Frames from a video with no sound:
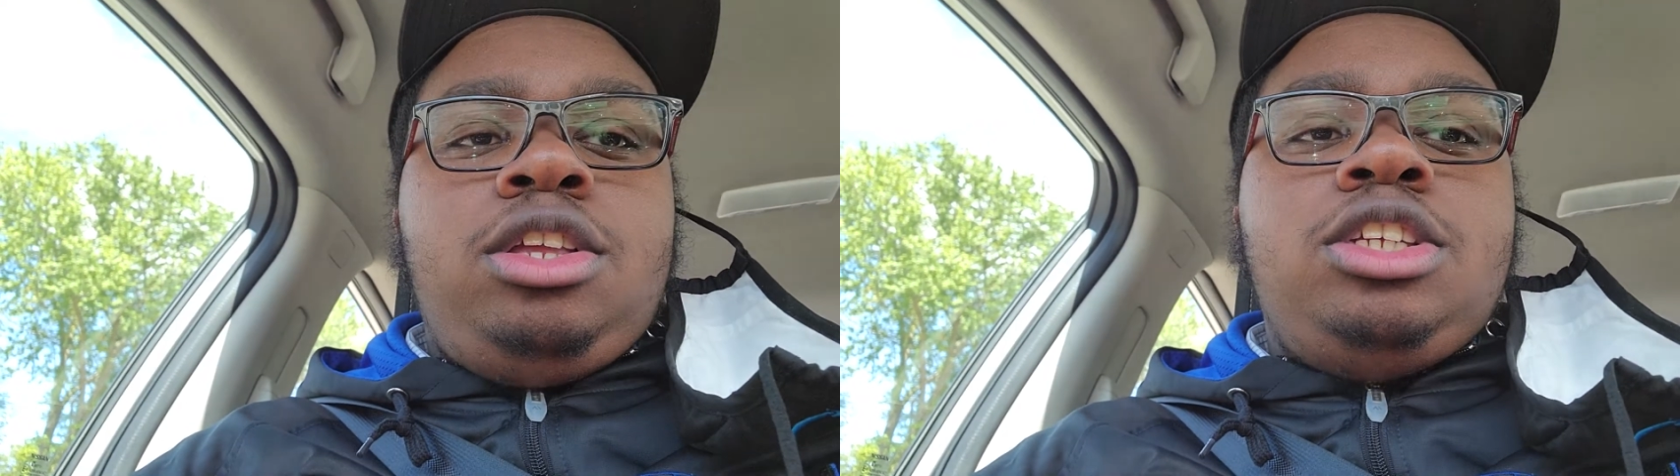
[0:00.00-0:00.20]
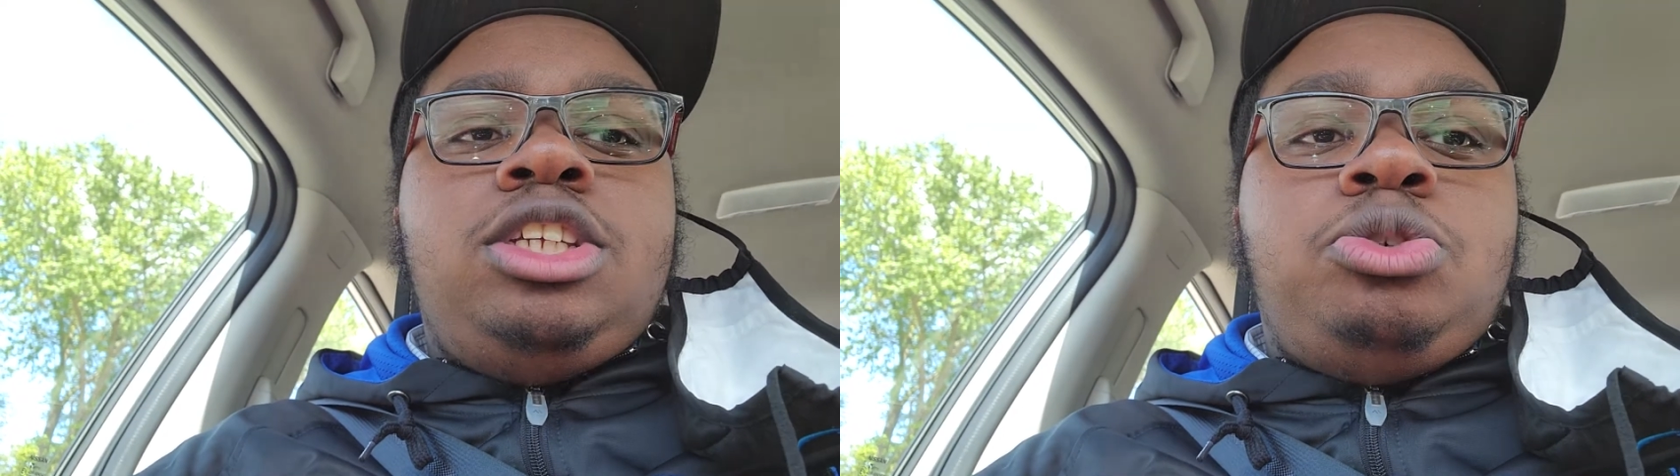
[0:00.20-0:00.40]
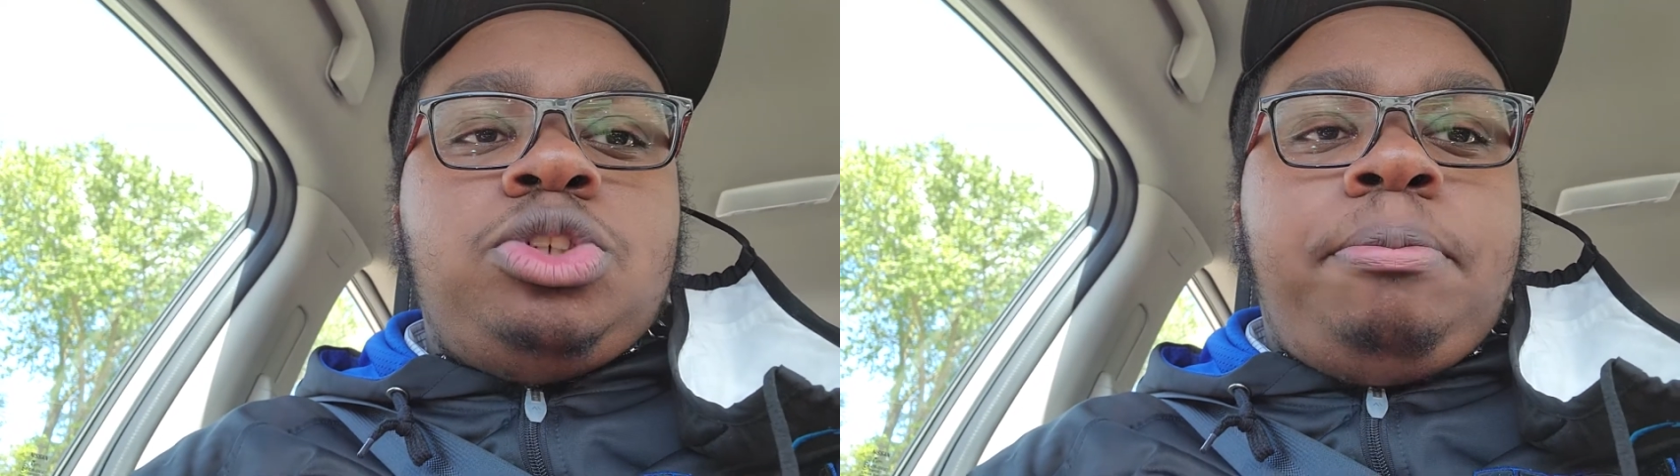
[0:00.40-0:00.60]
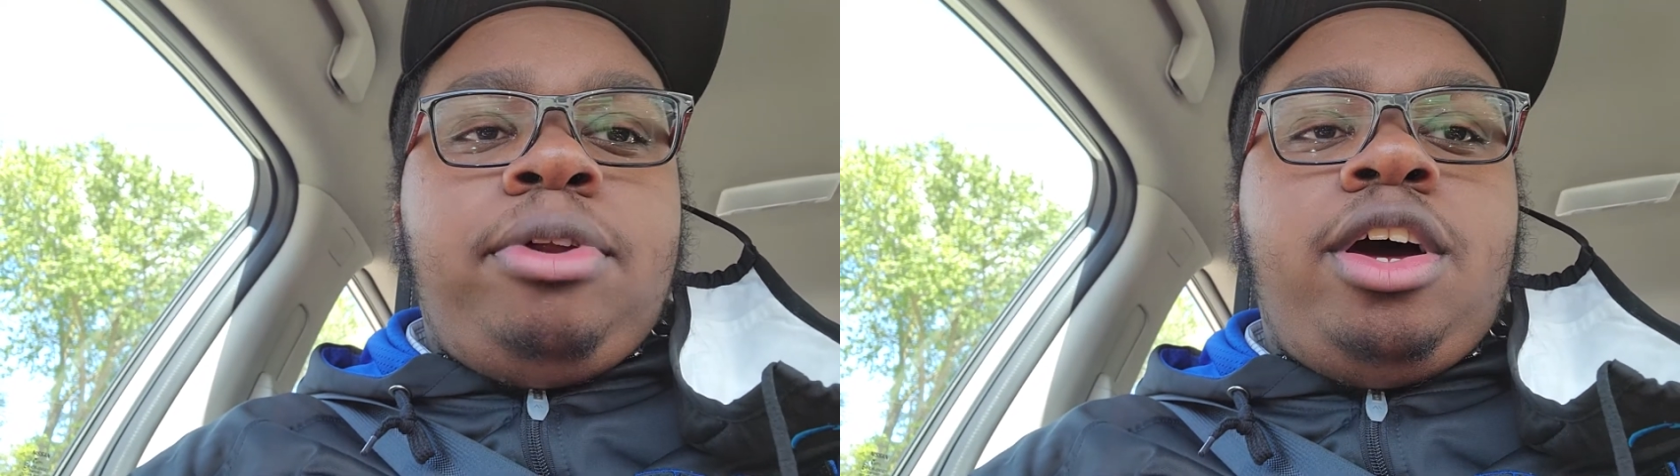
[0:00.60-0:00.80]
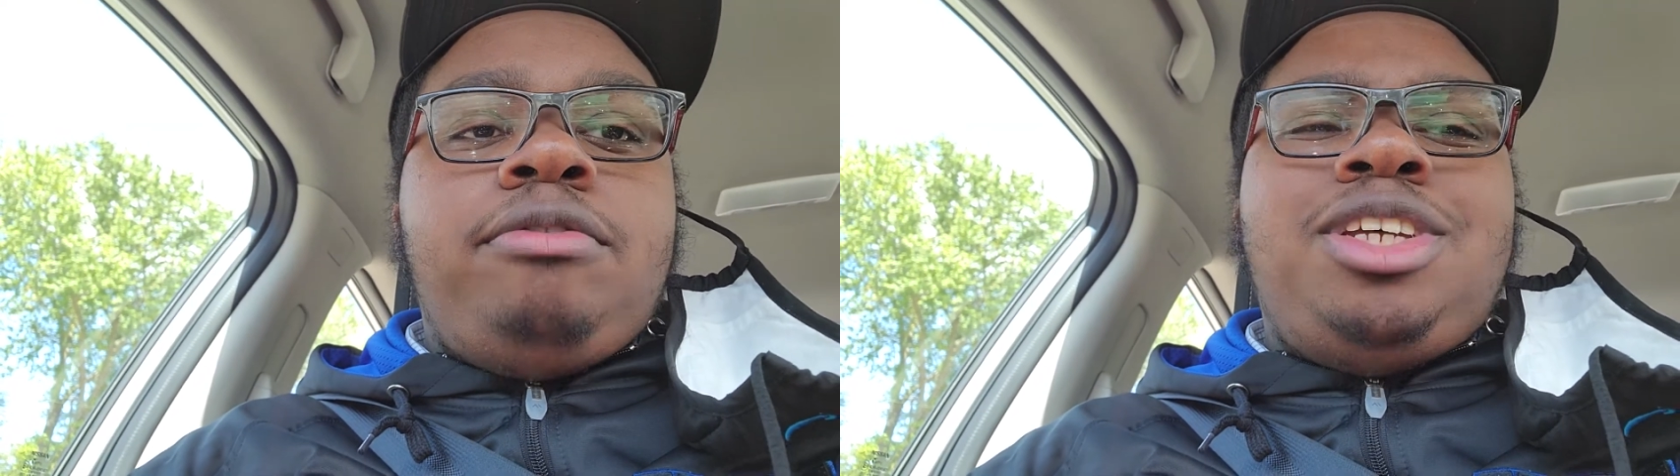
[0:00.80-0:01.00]
that this was a
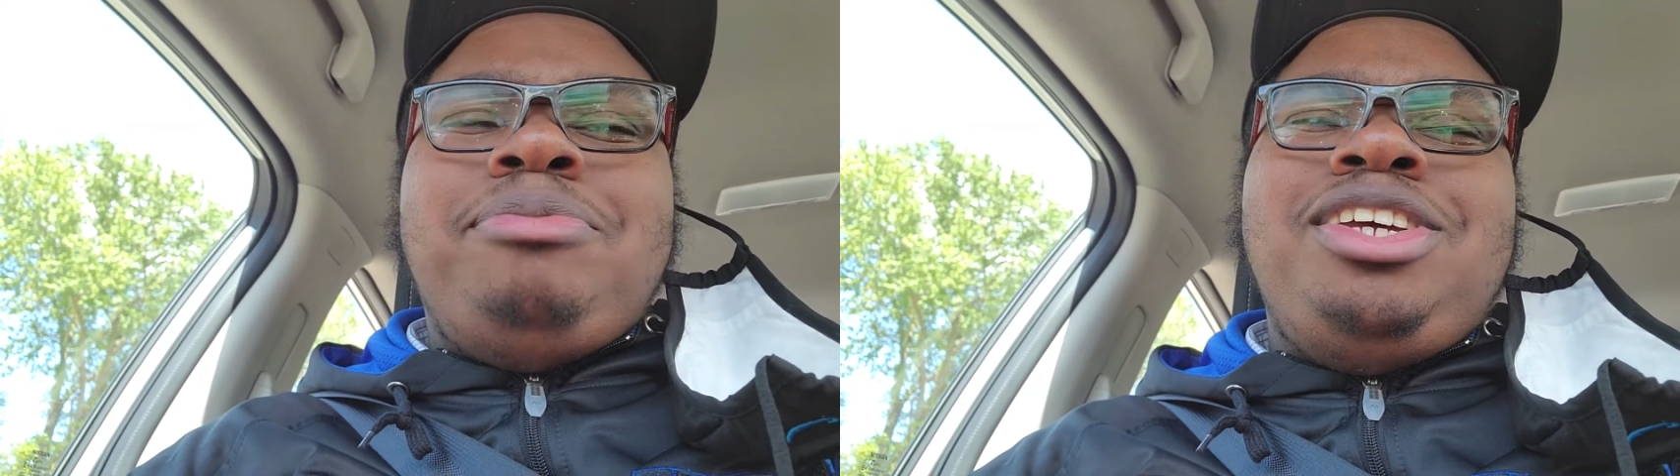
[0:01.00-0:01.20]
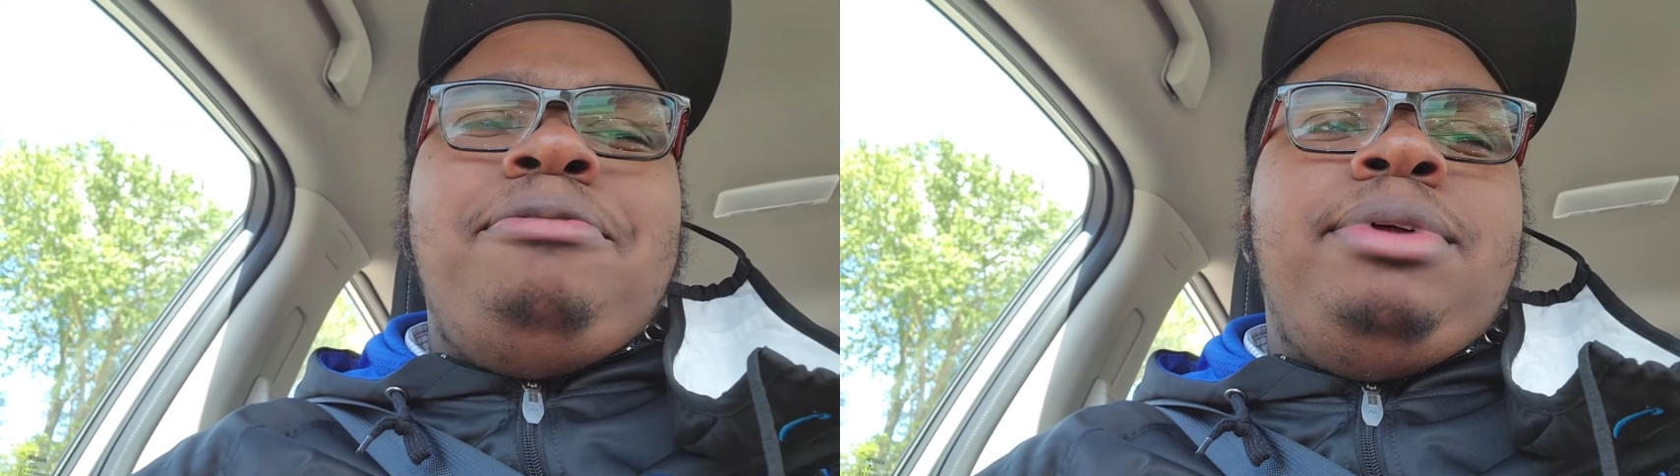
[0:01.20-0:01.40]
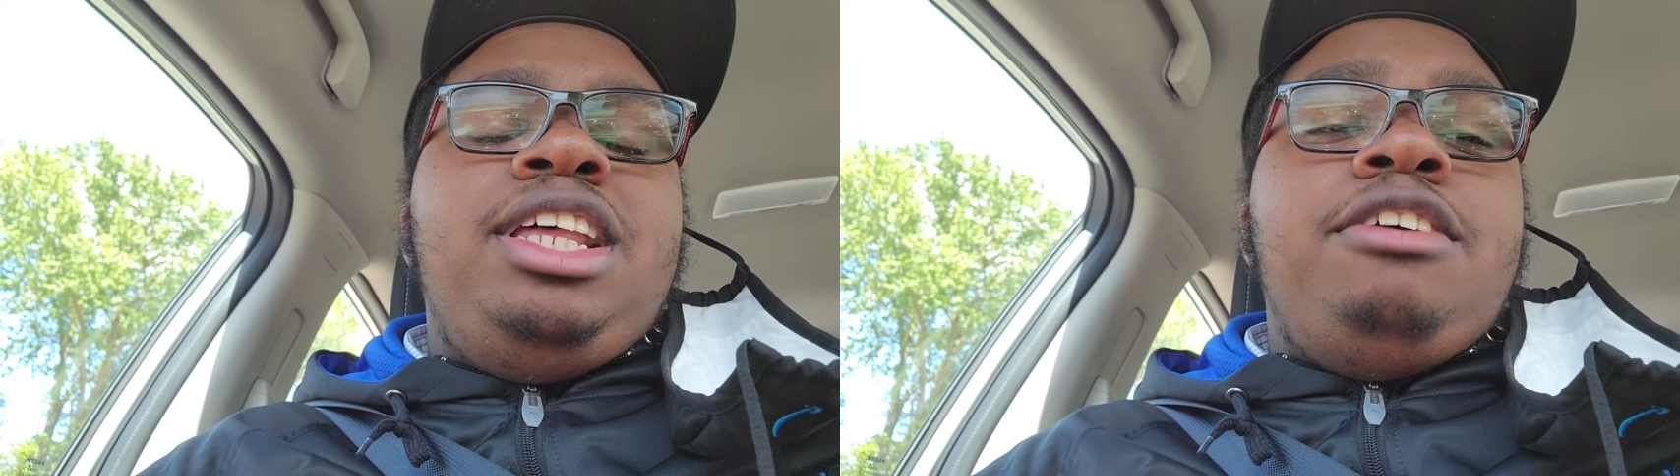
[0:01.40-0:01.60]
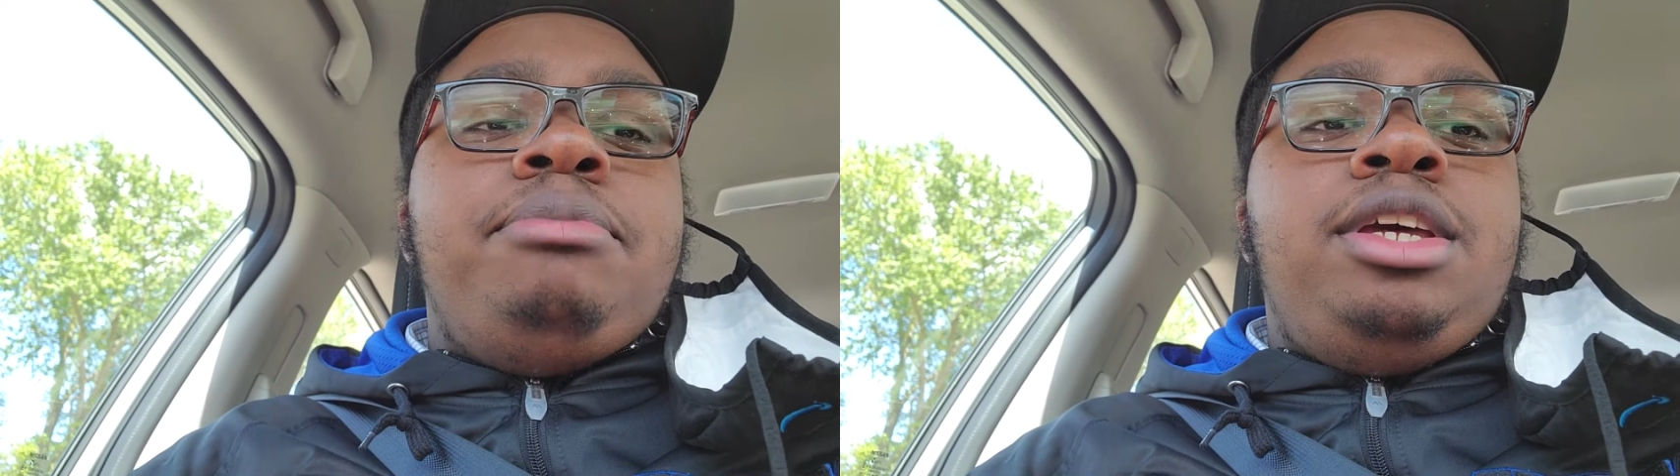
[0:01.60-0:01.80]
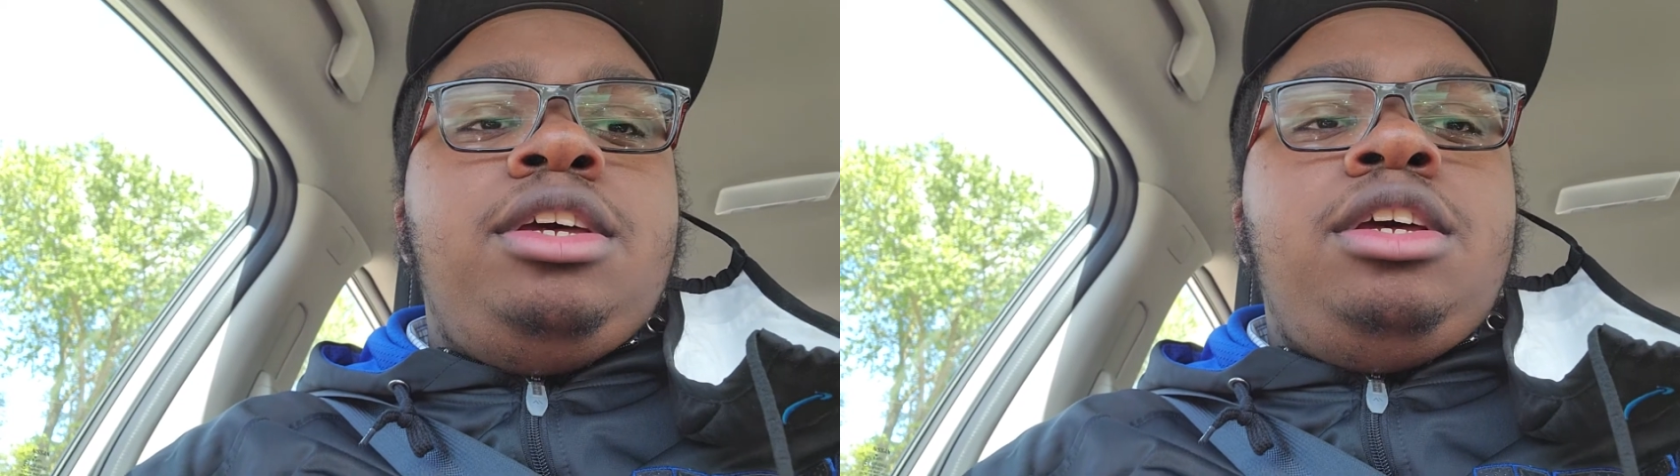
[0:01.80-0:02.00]
playoff team. You didn't believe
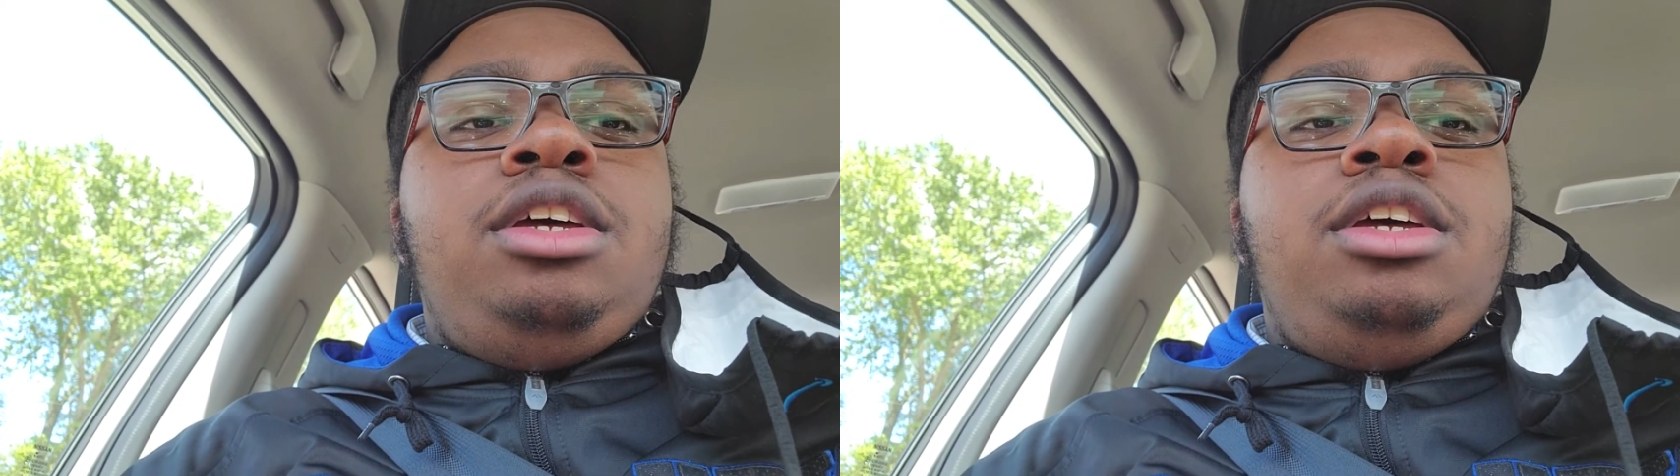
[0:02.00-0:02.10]
me.